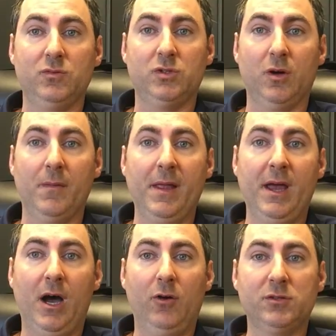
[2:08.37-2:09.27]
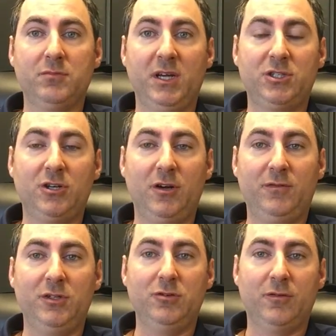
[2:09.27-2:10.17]
So always make sure if
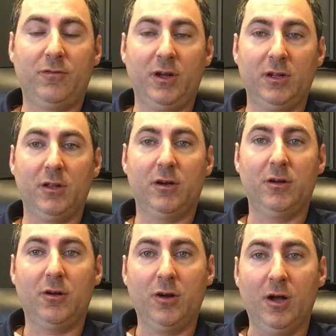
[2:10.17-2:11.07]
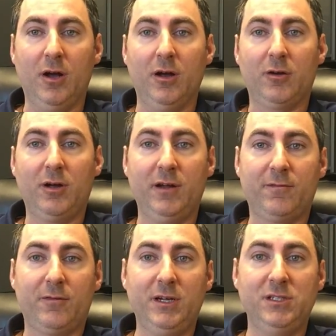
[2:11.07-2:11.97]
you do a credit alert or a credit
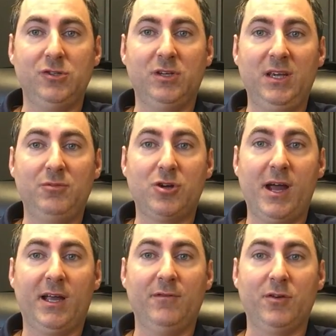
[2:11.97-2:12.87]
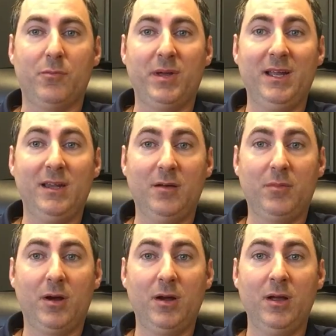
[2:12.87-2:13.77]
freeze, you keep track of your PIN
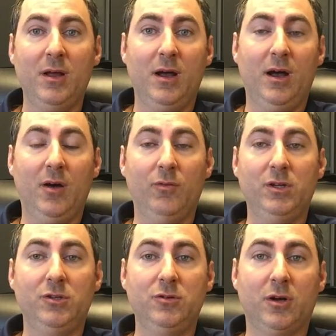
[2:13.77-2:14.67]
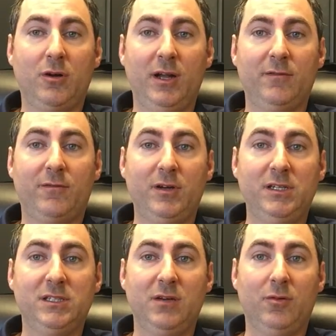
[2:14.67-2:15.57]
number. When you do a credit
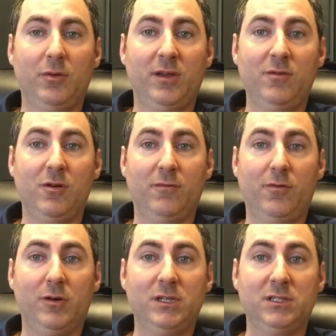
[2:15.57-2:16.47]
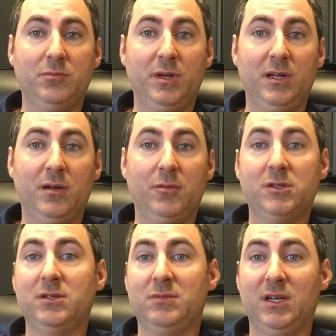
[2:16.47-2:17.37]
freeze, they will give you a 4-digit PIN number,
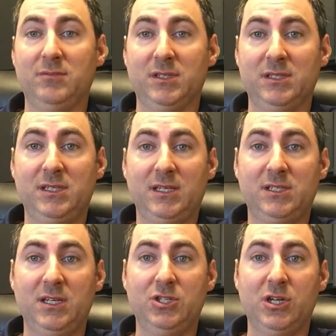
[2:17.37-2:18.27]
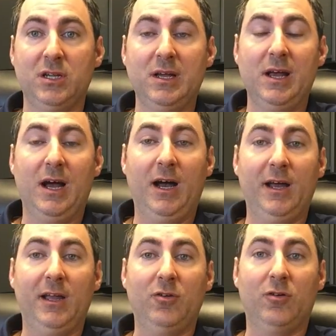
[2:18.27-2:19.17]
sometimes it's 6-digit,
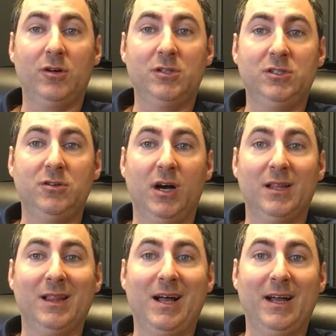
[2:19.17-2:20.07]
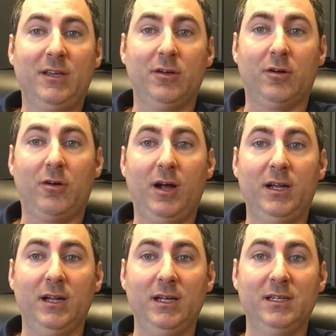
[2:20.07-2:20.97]
in order to unlock your
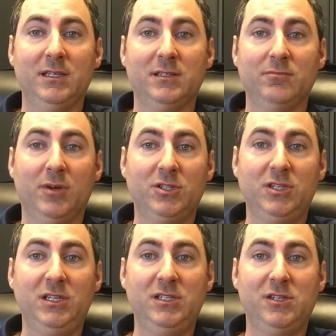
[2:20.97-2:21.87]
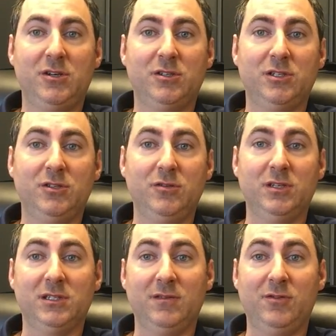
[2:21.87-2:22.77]
credit. It is much easier to do
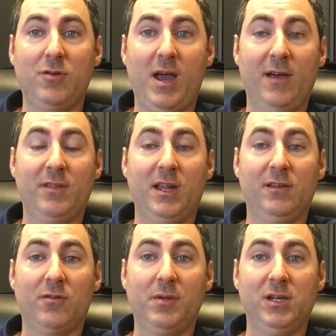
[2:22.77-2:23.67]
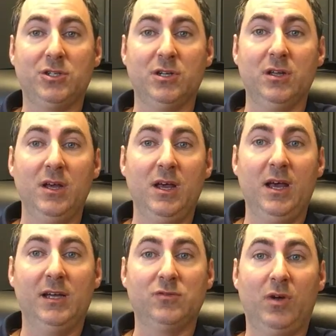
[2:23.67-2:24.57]
this if you have that information,
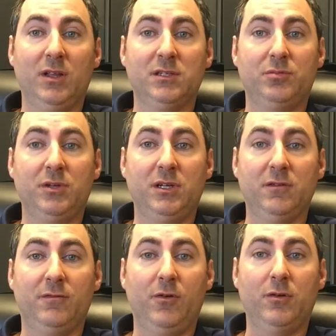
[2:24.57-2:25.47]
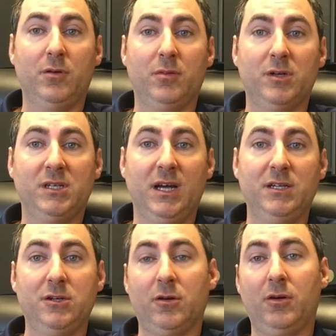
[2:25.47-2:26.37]
as well as putting a phone number tied
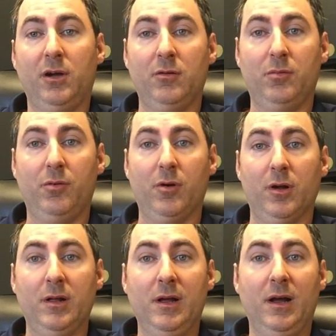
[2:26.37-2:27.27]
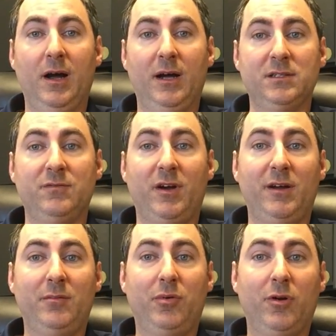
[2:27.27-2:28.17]
to your credit report. It's
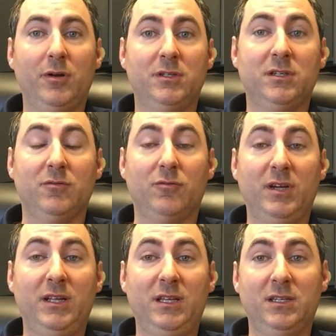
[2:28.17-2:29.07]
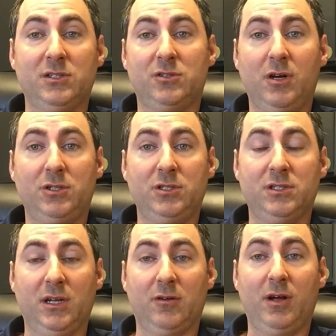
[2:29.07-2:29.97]
very important to read the instructions
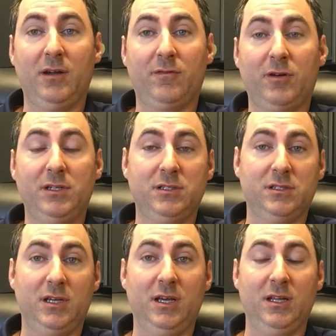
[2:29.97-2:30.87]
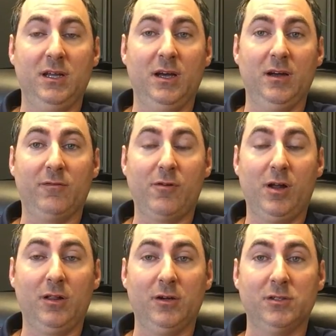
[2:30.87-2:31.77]
on credit freezes and fraud
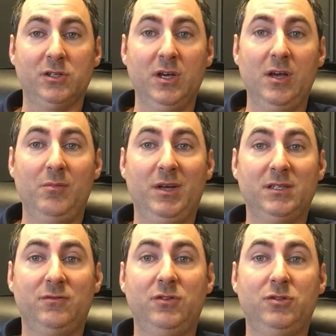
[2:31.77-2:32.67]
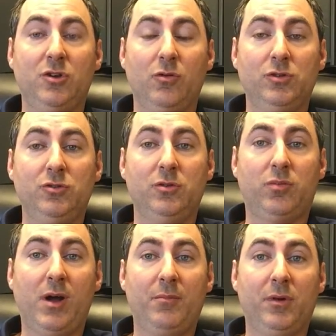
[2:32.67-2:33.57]
alerts, because if you don't do it
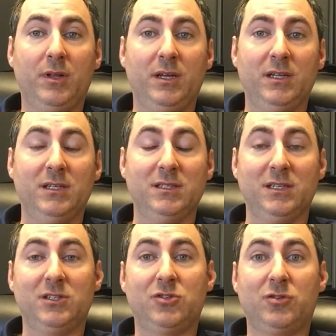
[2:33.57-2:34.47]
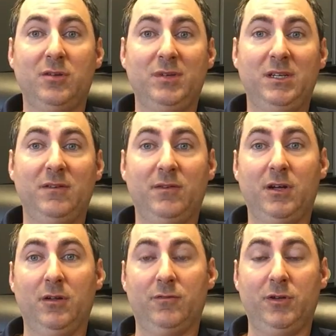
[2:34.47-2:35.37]
properly, it is extremely
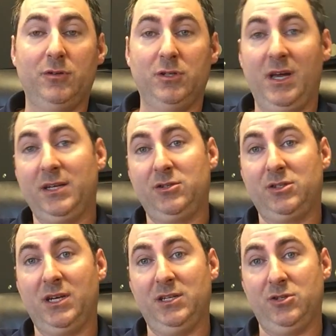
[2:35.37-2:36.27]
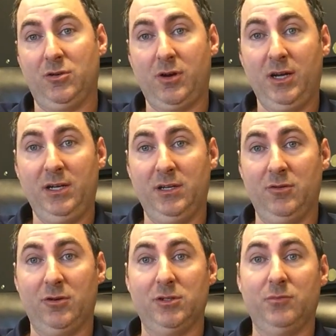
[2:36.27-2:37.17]
difficult for you to exercise your credit in
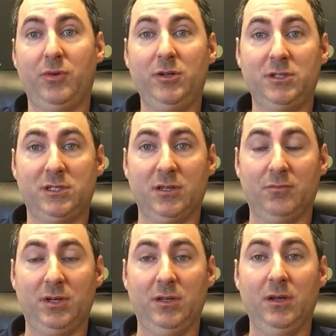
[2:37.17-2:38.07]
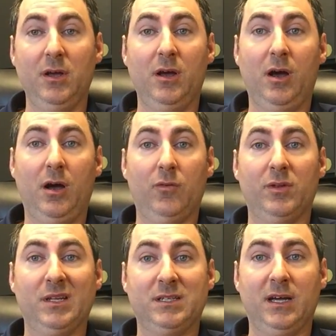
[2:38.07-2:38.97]
order to purchase something when
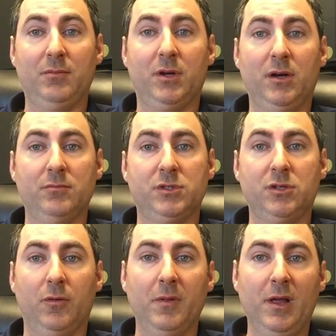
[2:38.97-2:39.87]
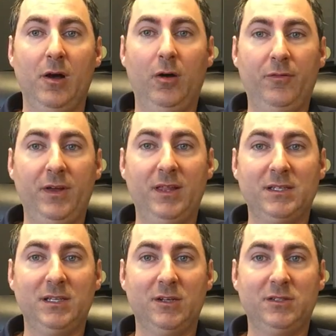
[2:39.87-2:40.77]
the time comes. So hopefully
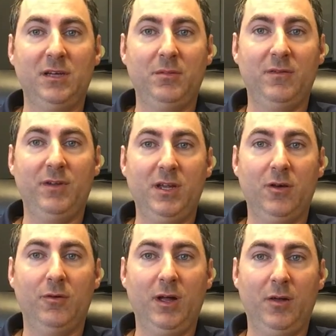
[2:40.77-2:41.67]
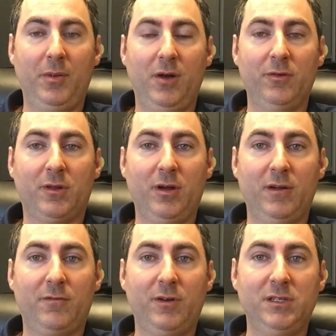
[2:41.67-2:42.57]
this little tidbit video will help out with
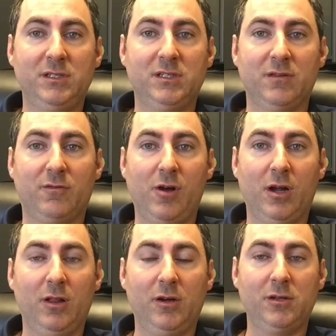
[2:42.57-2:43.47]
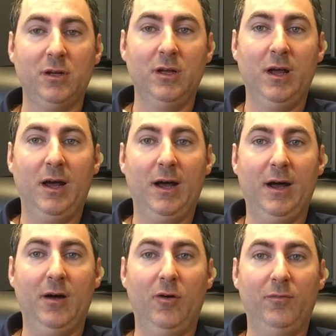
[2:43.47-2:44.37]
credit freezes and fraud alert.
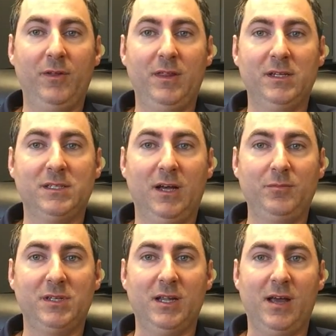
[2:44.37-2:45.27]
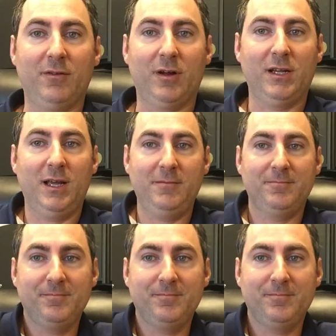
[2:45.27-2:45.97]
Hopefully this helps, and have a great day.